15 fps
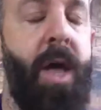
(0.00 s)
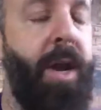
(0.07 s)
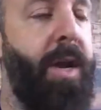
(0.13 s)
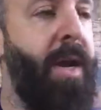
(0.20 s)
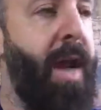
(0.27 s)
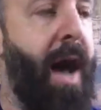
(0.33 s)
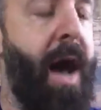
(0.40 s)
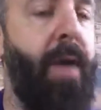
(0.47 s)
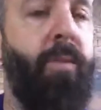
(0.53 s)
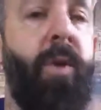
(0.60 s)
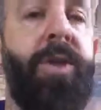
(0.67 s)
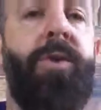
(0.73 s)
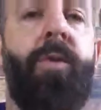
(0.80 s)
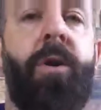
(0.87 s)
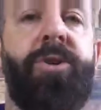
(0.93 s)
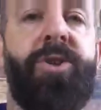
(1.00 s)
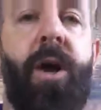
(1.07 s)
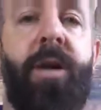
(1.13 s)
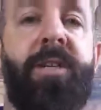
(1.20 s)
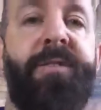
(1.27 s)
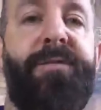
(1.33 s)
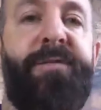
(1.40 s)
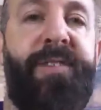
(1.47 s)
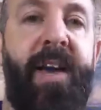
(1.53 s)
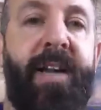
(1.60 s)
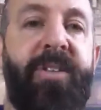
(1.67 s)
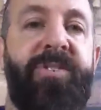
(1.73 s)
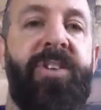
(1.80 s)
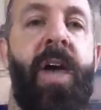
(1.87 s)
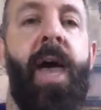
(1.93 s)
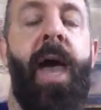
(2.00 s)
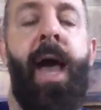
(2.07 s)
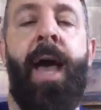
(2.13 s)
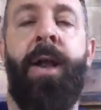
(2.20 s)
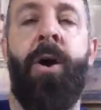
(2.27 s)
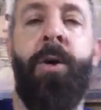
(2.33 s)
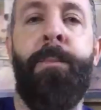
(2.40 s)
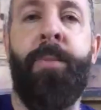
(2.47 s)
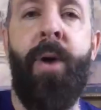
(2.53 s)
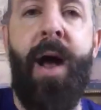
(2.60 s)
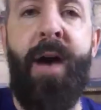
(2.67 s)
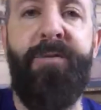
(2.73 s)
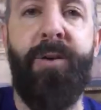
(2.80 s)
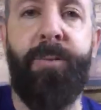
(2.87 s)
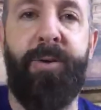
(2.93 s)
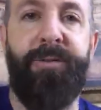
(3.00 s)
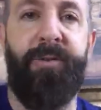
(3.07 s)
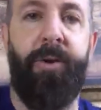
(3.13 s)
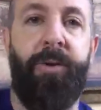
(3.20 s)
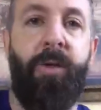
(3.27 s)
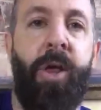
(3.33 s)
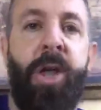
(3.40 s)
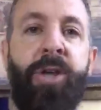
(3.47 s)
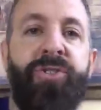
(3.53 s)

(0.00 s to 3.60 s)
not when you are trying to fix an unprofitable funnel.